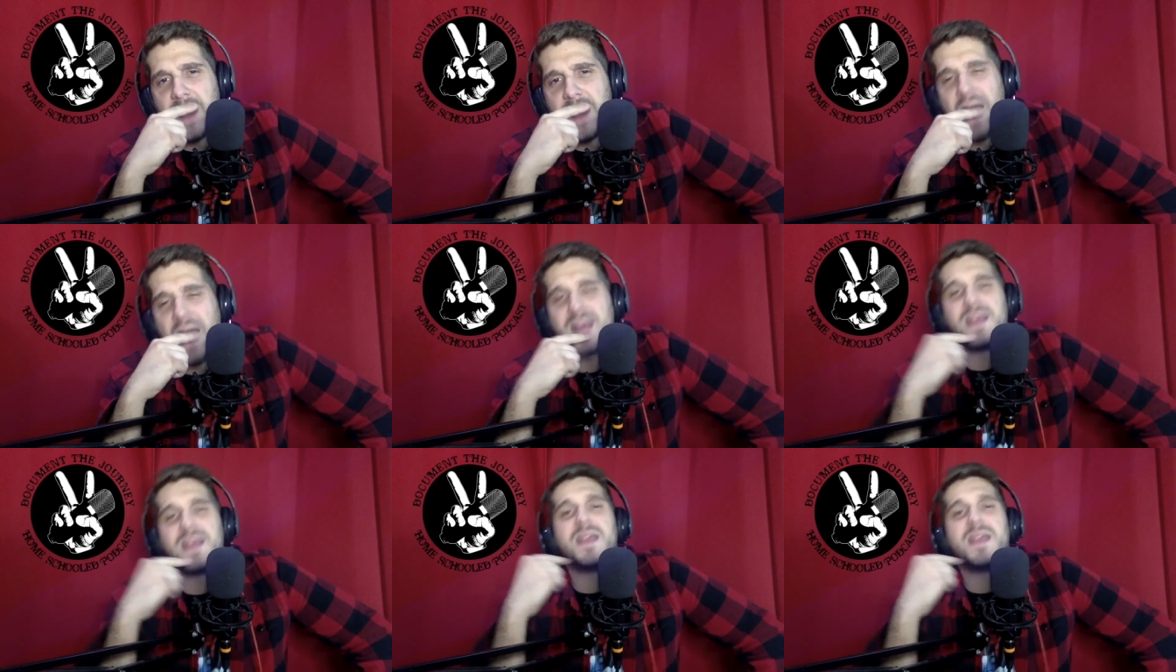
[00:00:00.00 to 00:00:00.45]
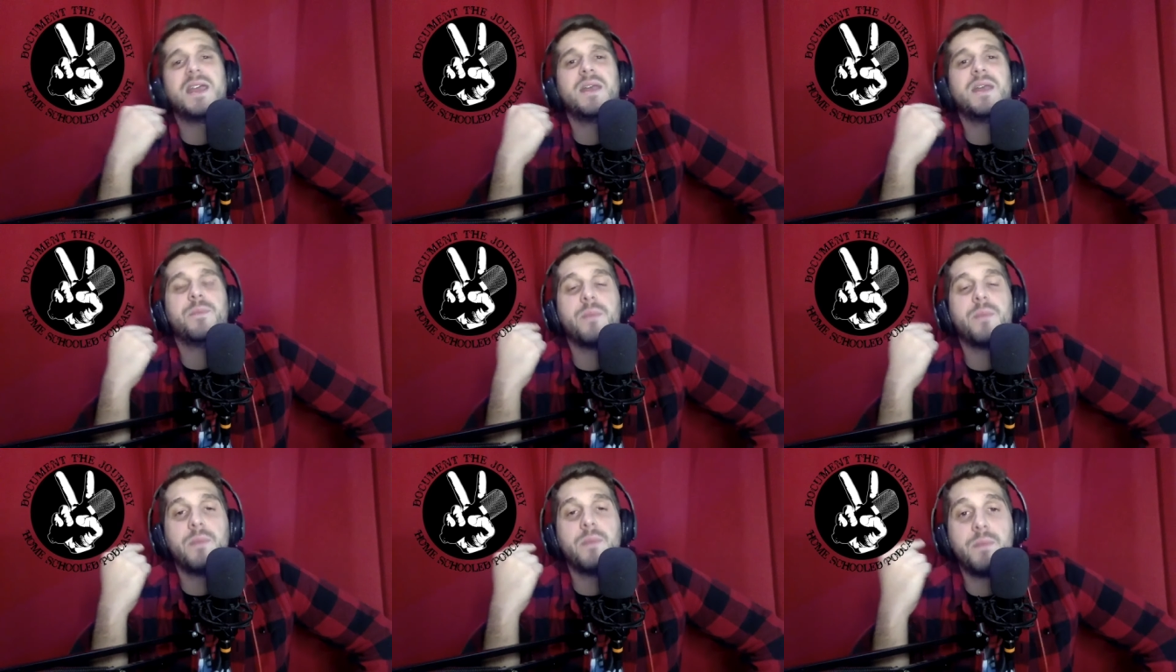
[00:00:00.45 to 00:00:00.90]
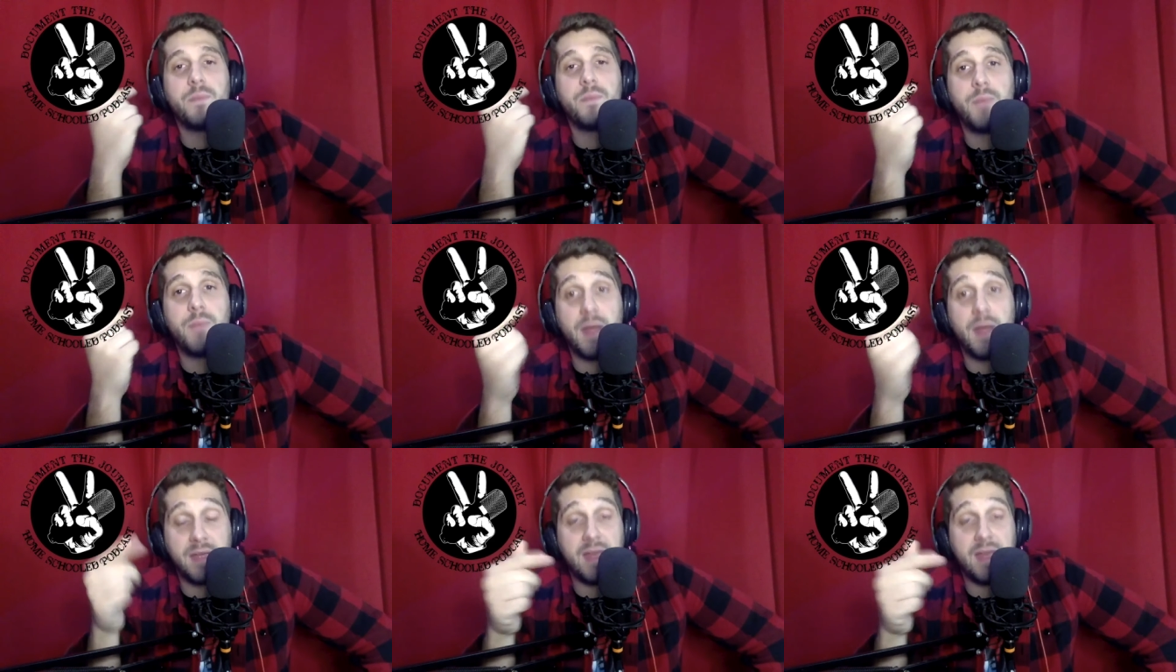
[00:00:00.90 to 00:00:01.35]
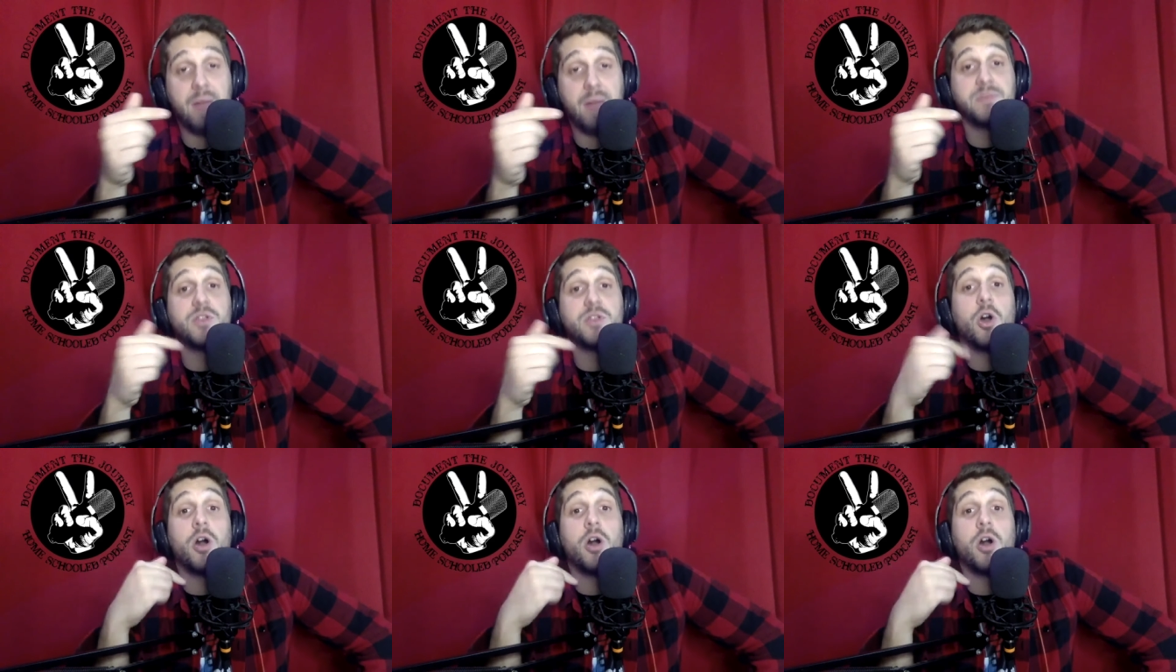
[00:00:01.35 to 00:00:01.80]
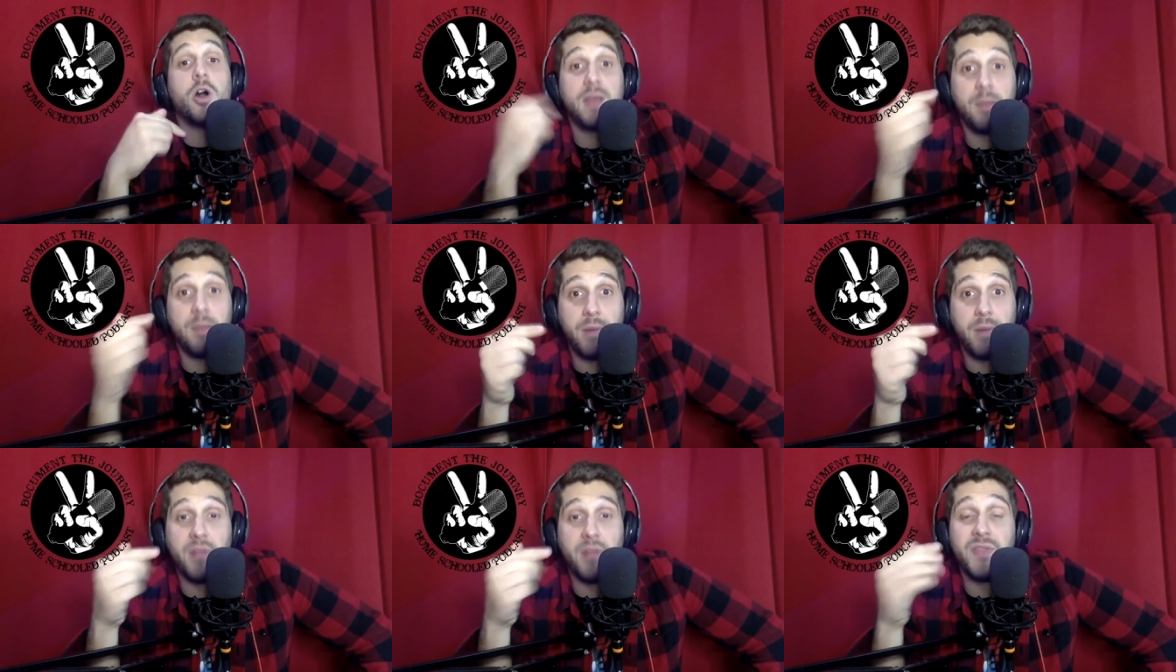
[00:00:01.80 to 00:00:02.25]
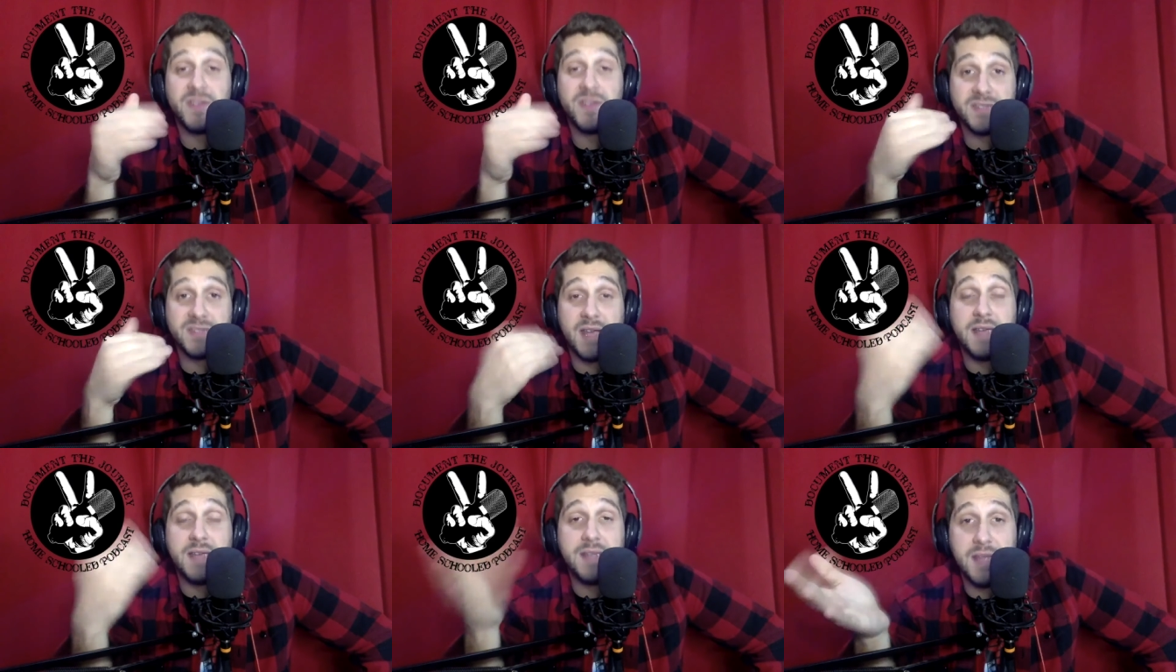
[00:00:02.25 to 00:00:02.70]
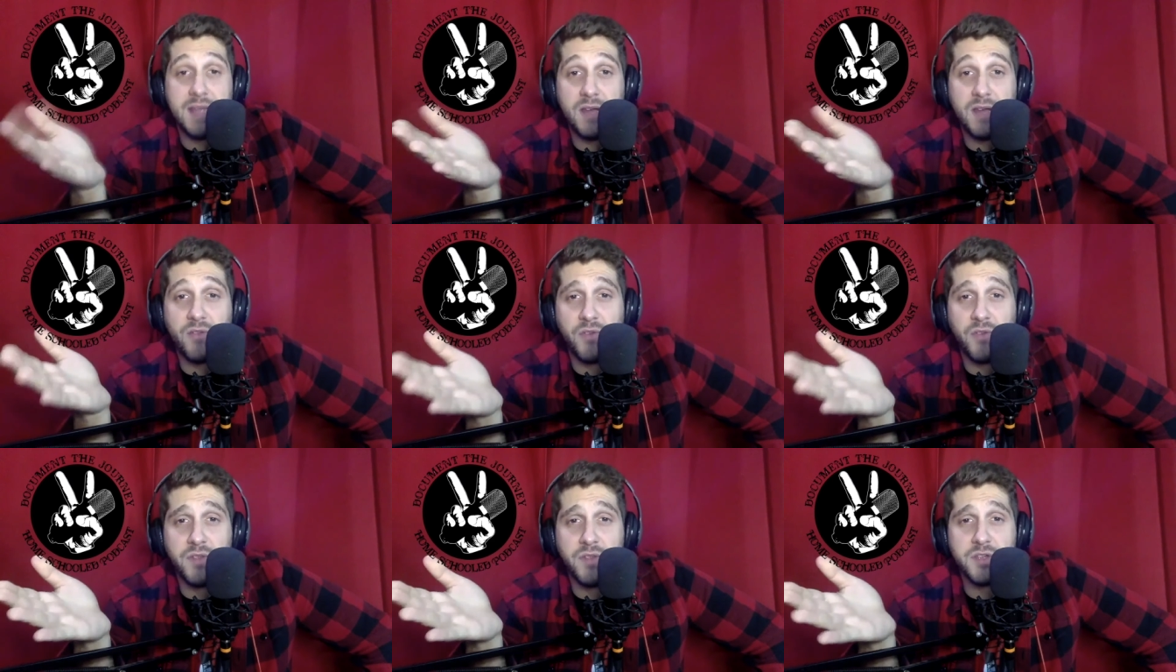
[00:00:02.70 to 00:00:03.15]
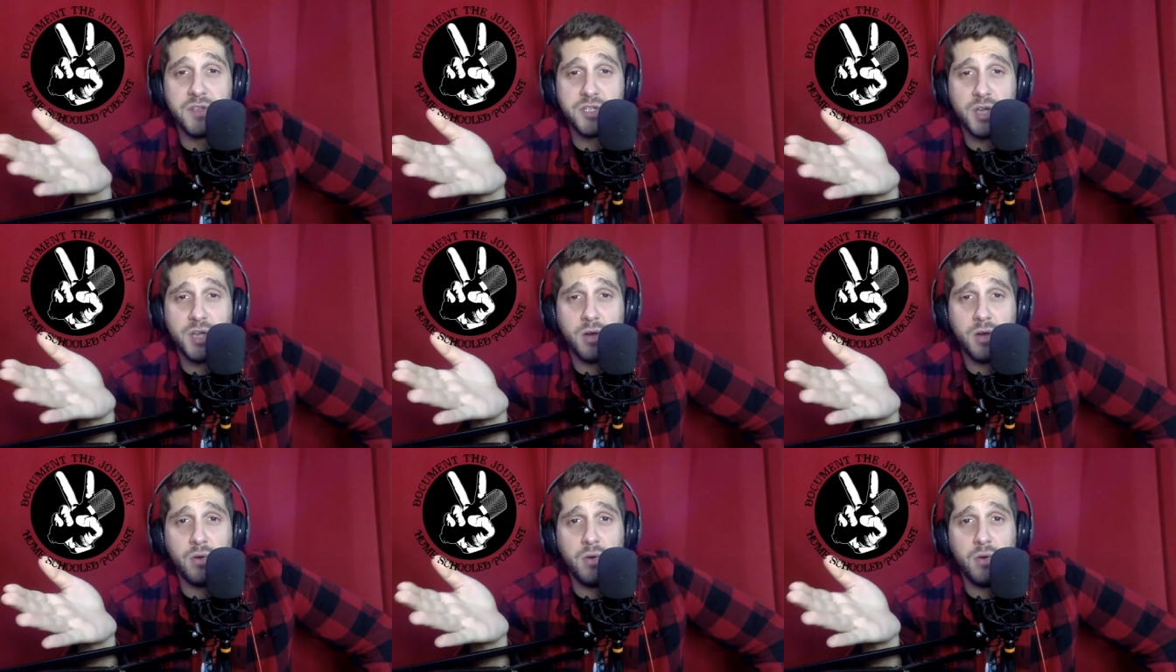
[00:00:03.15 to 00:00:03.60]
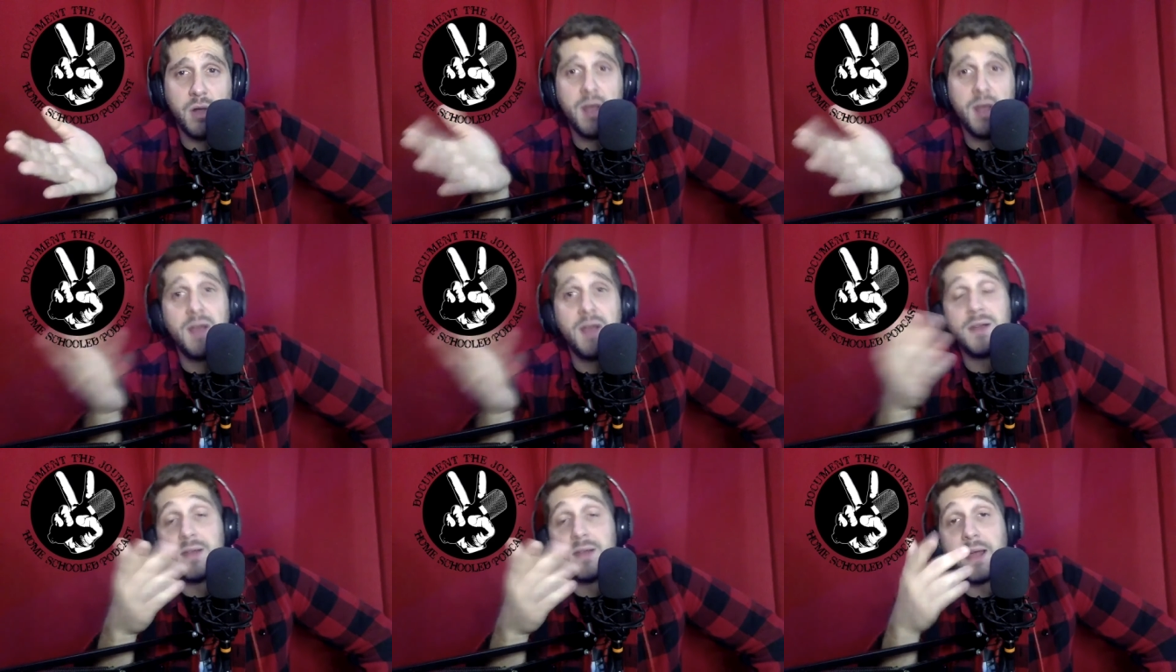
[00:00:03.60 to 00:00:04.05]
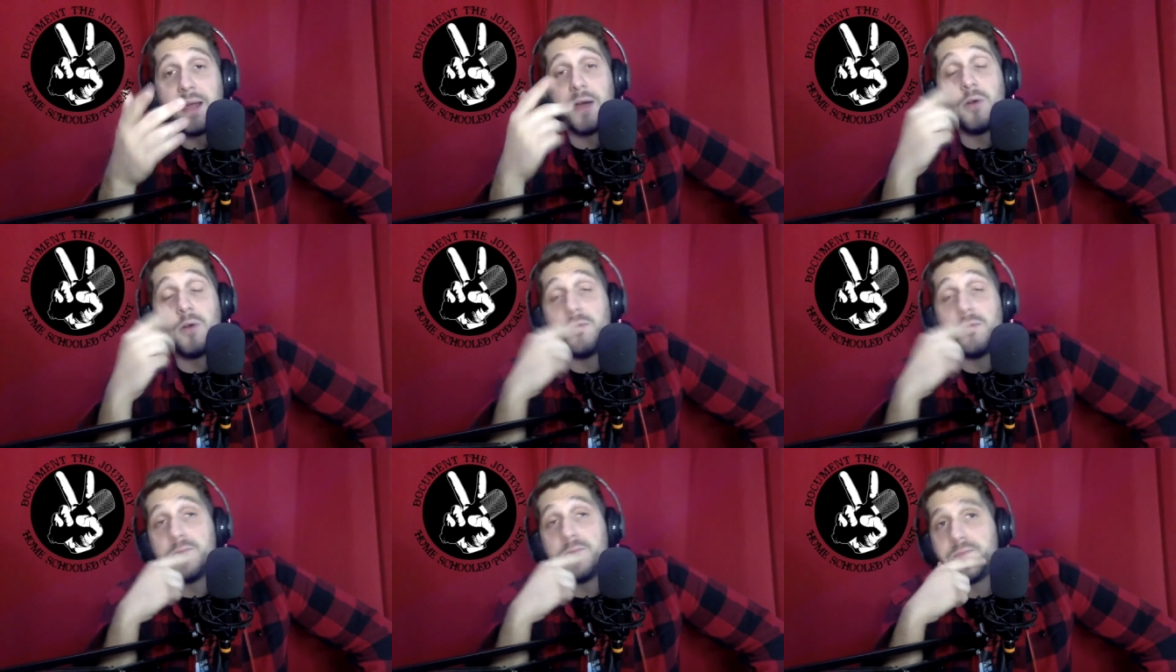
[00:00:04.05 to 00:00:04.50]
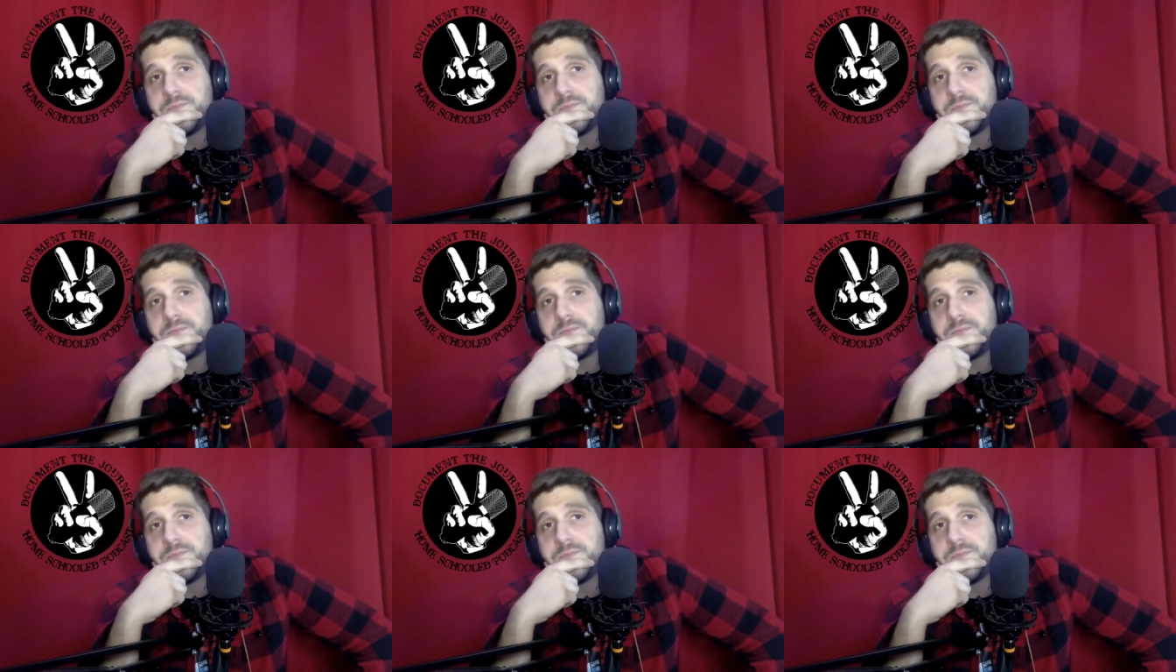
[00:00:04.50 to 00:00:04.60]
I kept talking about this idea for the show. Now,